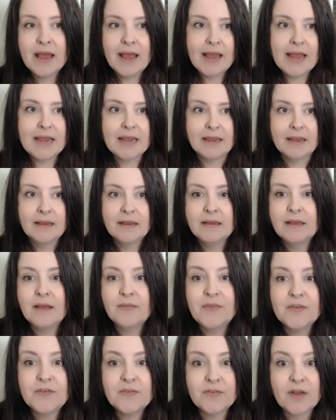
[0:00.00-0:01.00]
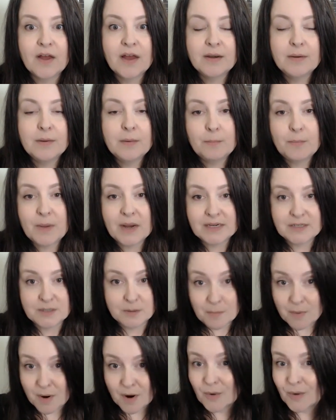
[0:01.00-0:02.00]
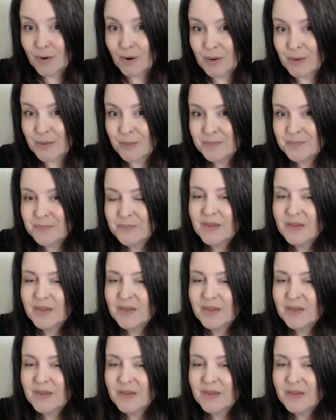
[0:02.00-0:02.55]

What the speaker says: hey, get this done by tomorrow.